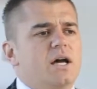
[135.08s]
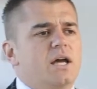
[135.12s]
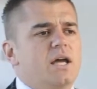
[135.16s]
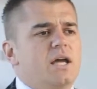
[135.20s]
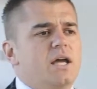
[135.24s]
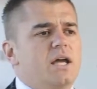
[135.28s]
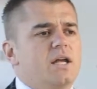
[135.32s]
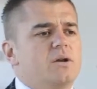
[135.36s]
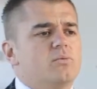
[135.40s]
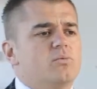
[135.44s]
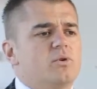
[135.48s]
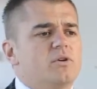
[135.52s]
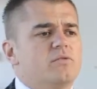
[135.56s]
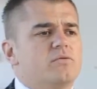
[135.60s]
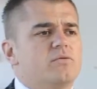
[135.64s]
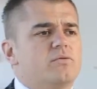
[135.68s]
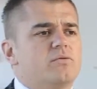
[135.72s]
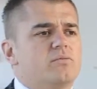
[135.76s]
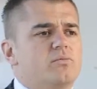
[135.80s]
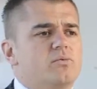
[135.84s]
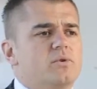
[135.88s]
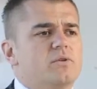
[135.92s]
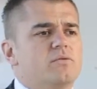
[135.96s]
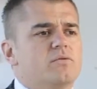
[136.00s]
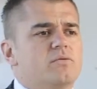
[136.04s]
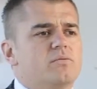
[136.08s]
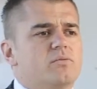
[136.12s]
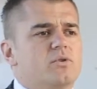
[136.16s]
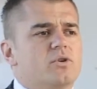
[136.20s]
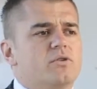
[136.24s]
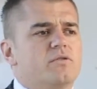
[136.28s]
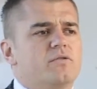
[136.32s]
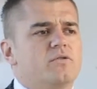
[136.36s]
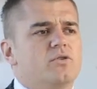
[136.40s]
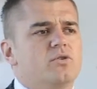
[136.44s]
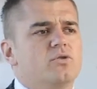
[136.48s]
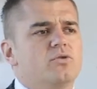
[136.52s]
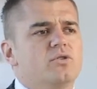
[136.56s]
And we've
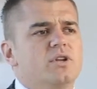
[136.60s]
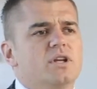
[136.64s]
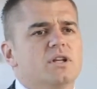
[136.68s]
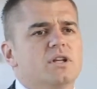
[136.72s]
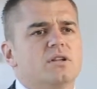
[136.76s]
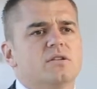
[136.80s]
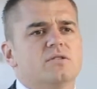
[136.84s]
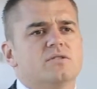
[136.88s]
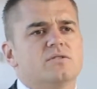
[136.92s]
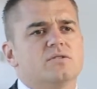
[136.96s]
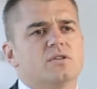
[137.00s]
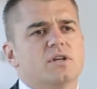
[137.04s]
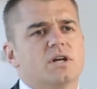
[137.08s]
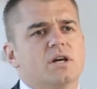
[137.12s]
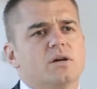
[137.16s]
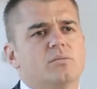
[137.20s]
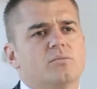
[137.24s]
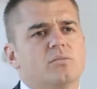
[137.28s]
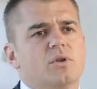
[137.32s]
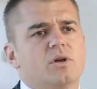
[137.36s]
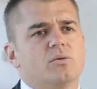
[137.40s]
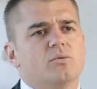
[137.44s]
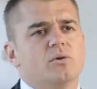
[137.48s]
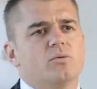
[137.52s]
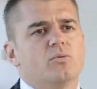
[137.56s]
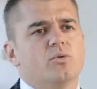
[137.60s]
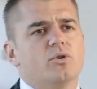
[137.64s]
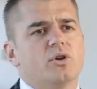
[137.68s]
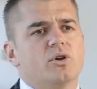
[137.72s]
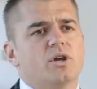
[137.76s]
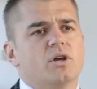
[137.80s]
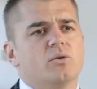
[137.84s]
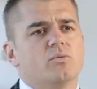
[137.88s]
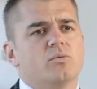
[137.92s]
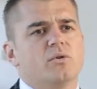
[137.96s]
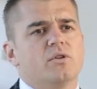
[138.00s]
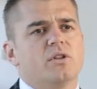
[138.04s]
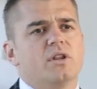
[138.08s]
got a few dealers that we're
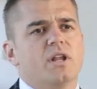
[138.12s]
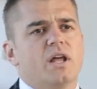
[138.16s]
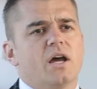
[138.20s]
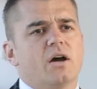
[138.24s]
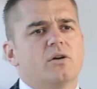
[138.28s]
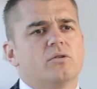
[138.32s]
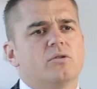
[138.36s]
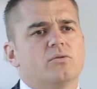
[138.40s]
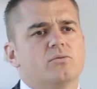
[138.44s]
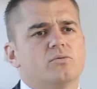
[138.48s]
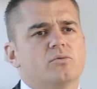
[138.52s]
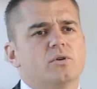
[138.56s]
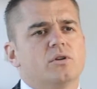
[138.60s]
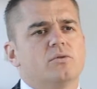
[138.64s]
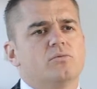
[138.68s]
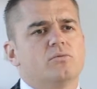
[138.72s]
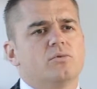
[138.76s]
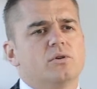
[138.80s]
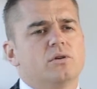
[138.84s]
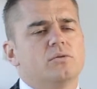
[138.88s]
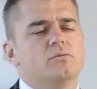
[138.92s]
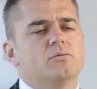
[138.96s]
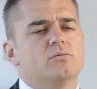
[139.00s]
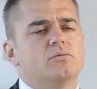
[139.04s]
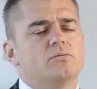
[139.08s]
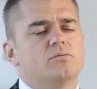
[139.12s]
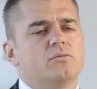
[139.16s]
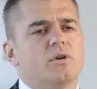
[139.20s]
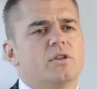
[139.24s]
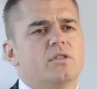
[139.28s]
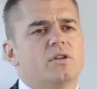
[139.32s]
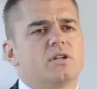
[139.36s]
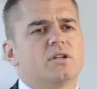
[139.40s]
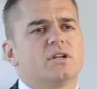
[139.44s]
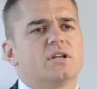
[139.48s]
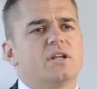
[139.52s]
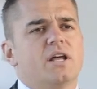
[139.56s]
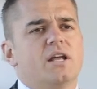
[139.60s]
working with now, and we
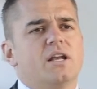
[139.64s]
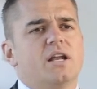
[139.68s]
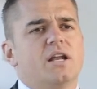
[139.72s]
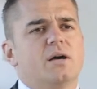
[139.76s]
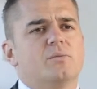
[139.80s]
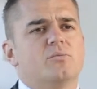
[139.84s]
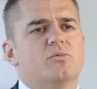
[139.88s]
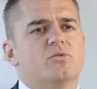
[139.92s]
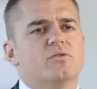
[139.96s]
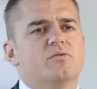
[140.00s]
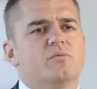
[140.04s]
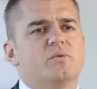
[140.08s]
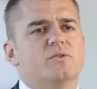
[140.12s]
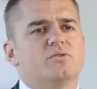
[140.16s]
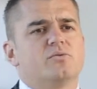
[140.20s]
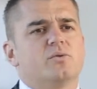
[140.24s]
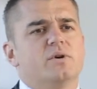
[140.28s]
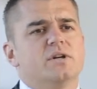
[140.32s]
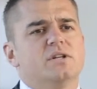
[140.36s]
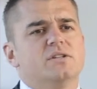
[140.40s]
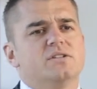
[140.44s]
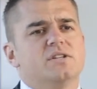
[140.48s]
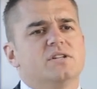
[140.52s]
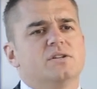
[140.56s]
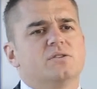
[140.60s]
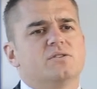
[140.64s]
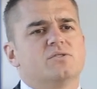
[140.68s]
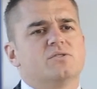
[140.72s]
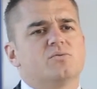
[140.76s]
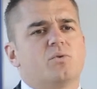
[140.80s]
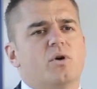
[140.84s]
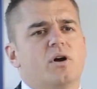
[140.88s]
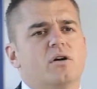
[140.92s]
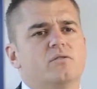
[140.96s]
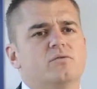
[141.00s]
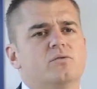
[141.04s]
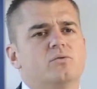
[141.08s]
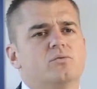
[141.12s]
think that number of between 10 and
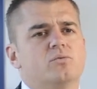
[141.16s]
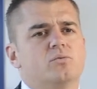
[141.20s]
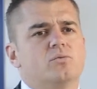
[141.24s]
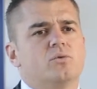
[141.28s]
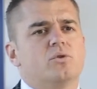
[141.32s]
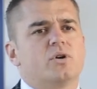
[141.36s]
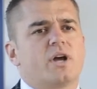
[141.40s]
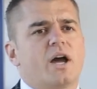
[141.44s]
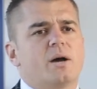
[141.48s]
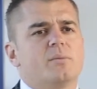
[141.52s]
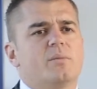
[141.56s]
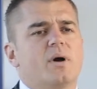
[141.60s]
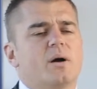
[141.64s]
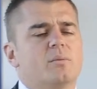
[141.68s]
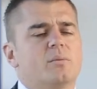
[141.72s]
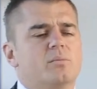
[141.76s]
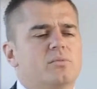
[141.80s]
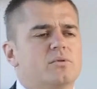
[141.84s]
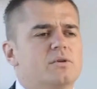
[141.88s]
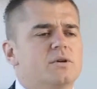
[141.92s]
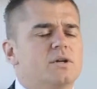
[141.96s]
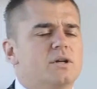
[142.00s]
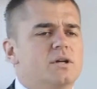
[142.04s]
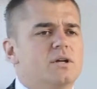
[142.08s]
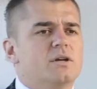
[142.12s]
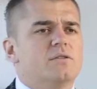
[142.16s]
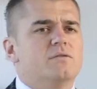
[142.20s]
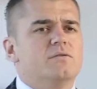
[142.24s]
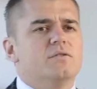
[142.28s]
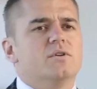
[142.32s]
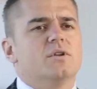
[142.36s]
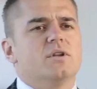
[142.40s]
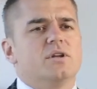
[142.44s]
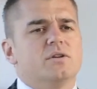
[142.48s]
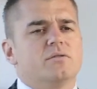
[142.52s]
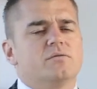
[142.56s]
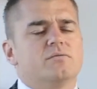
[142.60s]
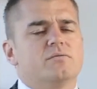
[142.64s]
12 will come up fairly